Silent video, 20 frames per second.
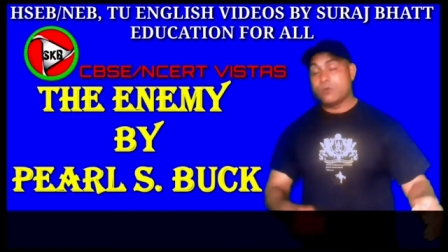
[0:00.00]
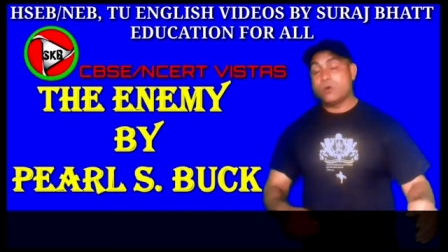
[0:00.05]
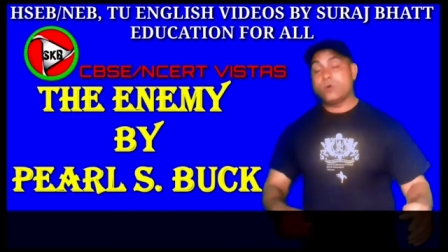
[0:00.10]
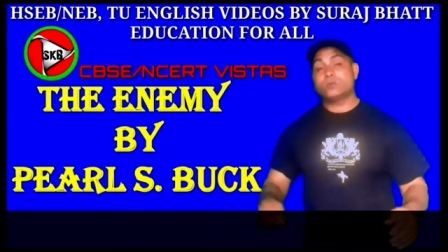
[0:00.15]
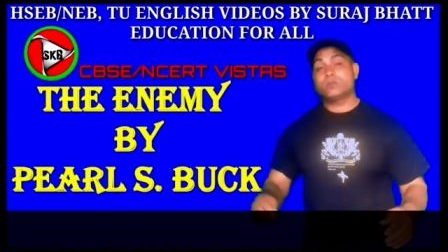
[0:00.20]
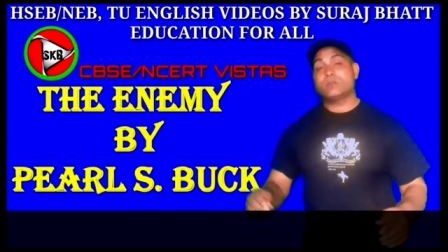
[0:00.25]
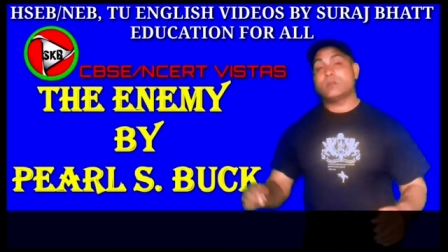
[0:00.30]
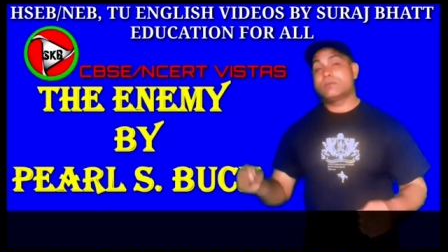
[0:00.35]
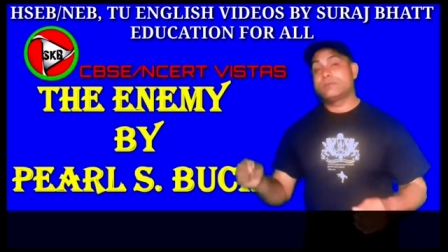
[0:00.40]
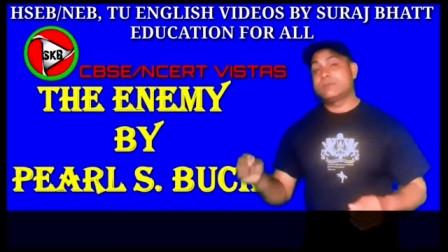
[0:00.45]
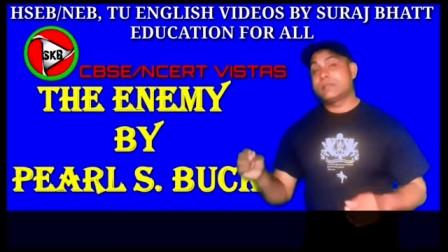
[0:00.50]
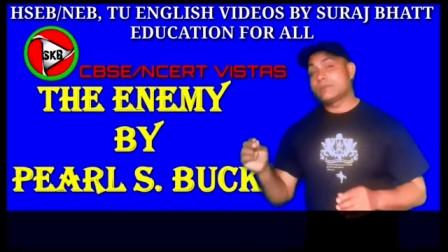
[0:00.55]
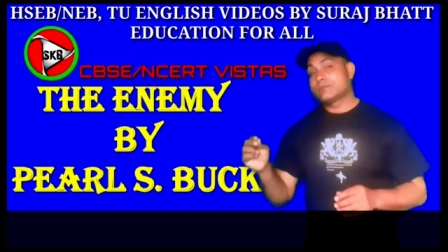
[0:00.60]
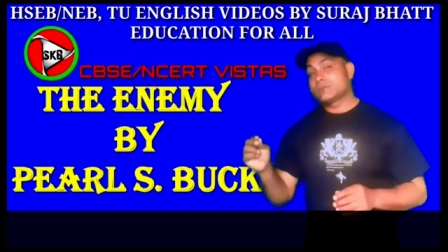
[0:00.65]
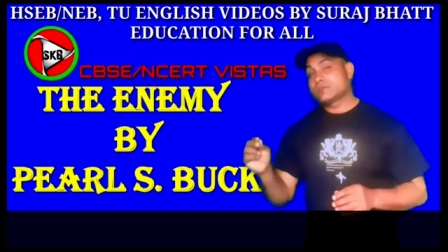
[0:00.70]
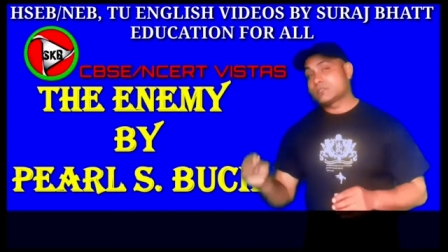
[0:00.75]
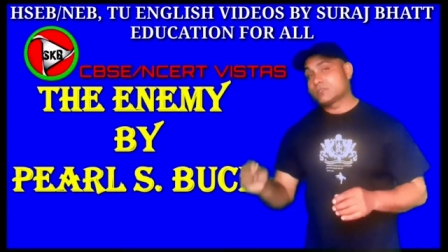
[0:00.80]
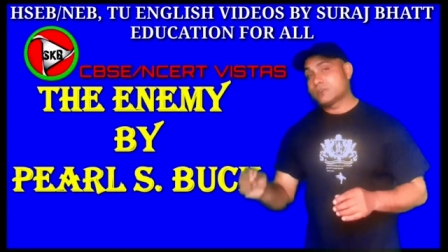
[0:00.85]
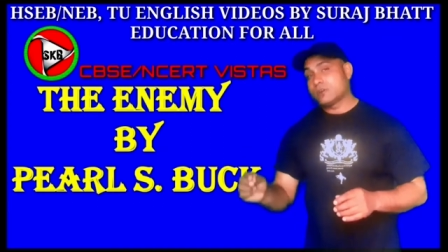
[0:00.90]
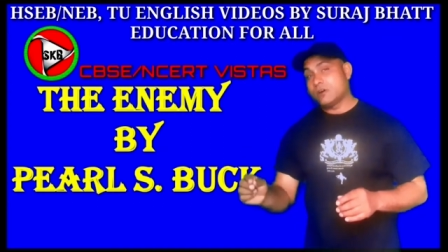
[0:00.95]
both of
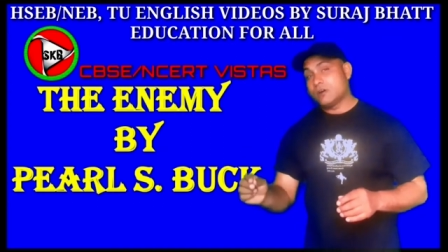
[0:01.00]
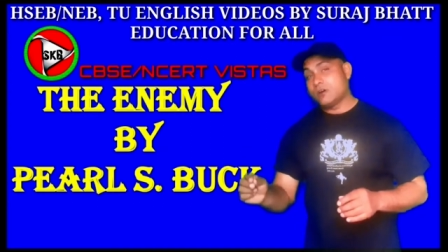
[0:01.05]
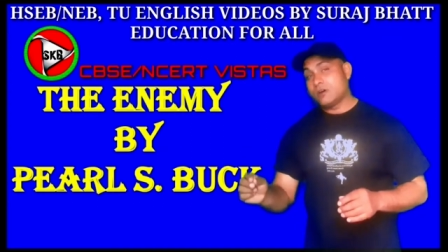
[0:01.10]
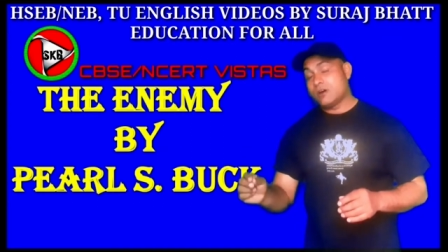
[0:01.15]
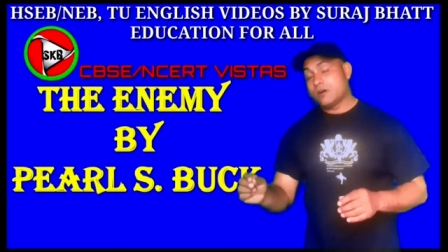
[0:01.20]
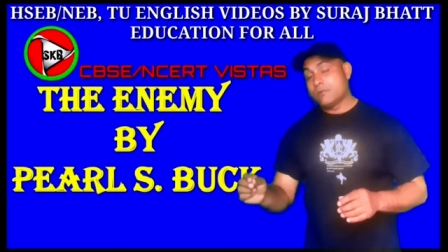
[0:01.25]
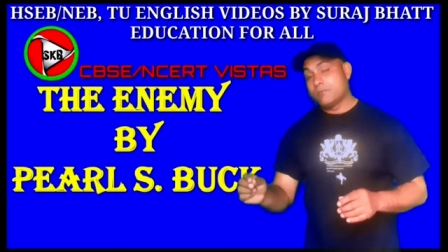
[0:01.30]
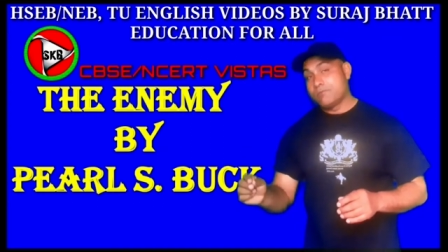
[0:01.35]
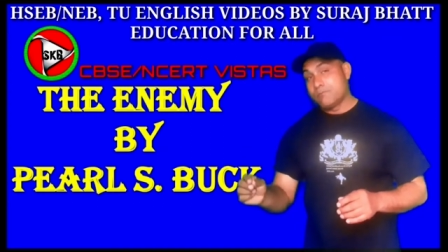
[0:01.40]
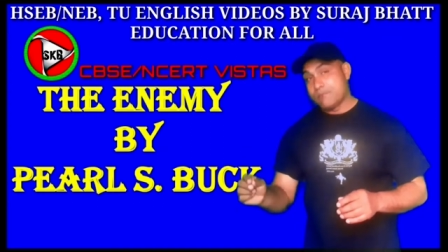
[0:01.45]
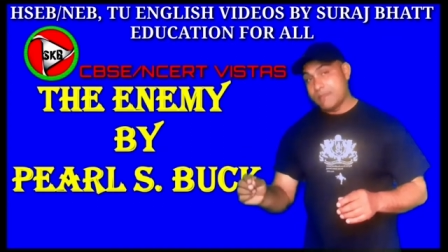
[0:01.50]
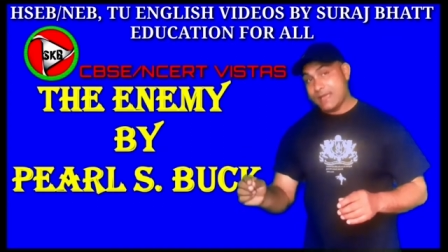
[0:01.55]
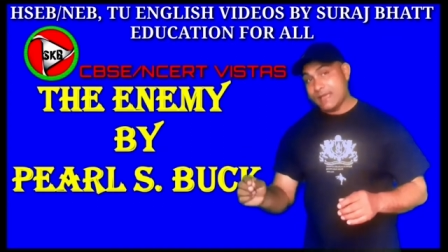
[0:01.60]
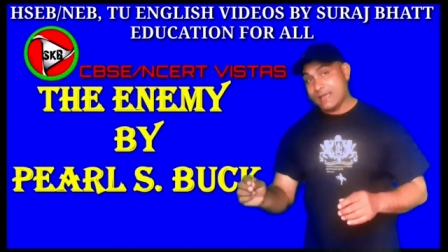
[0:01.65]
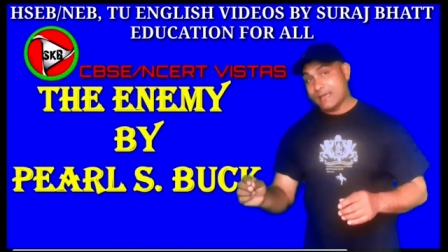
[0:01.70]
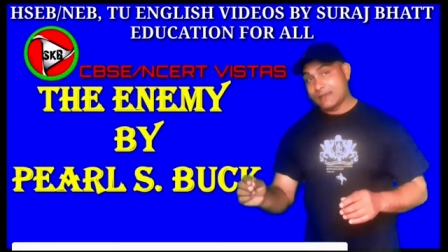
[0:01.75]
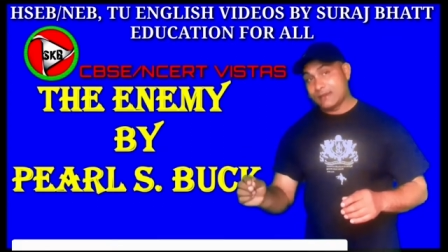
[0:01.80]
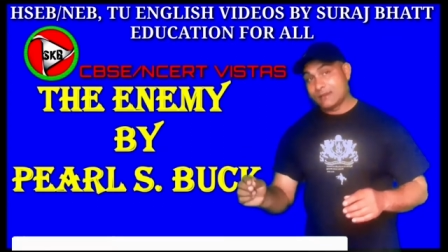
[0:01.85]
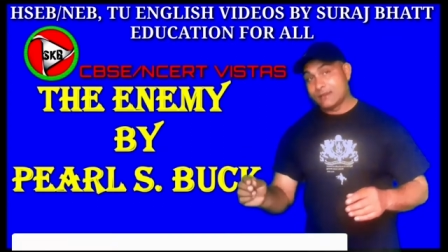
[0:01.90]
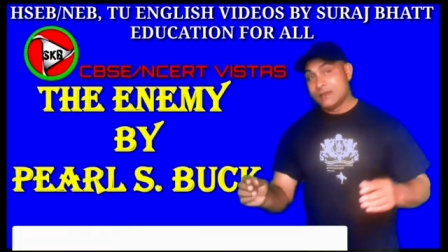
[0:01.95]
them saw a
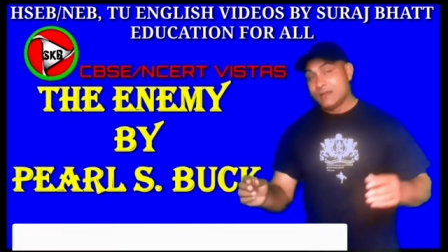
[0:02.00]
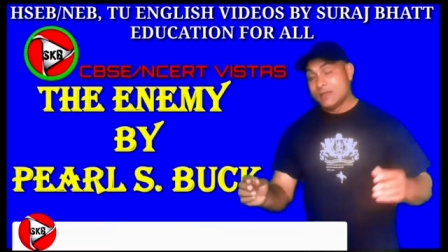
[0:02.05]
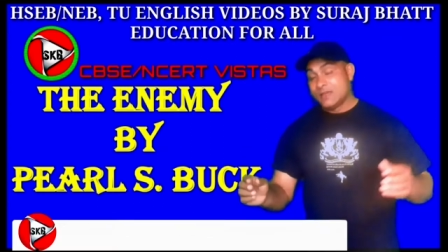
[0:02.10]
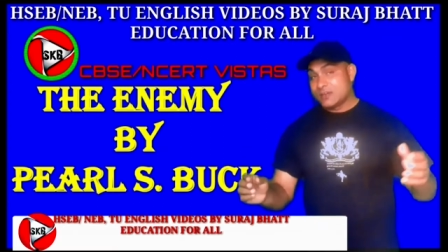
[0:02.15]
man